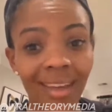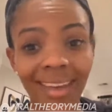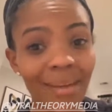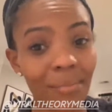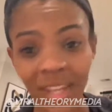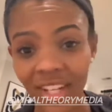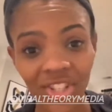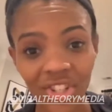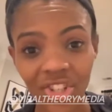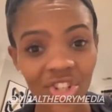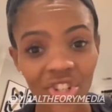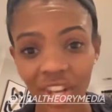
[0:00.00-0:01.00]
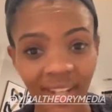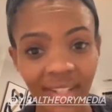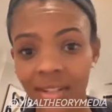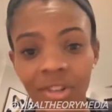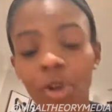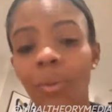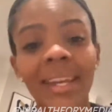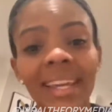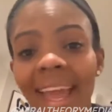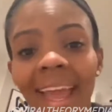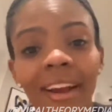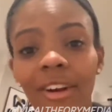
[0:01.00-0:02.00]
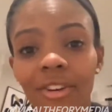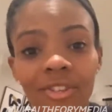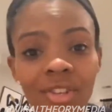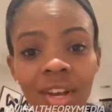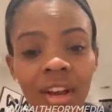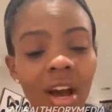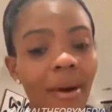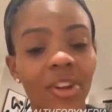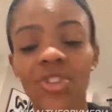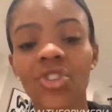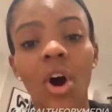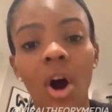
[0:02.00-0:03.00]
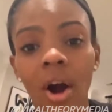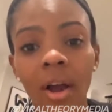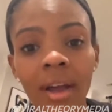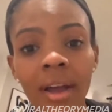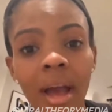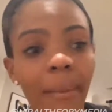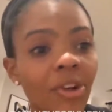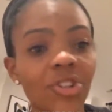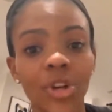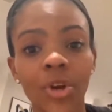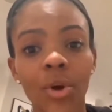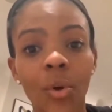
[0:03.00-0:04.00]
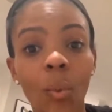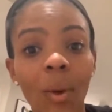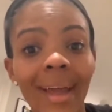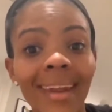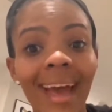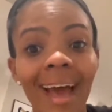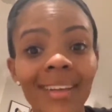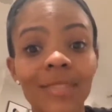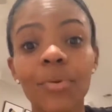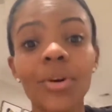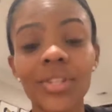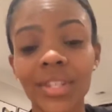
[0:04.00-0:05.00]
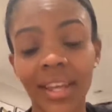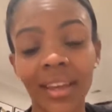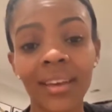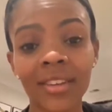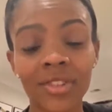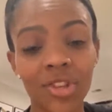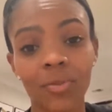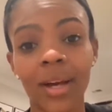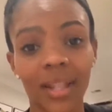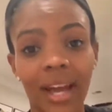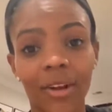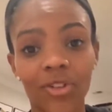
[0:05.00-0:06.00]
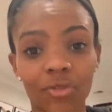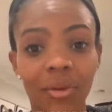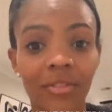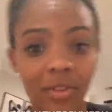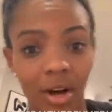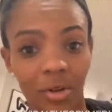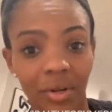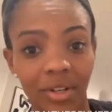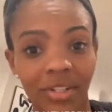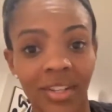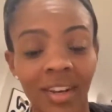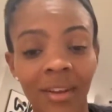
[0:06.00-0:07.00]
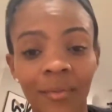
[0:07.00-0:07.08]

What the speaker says: It means shit. Nobody cares about a song about your wet ass pussy. Excuse my language for my followers.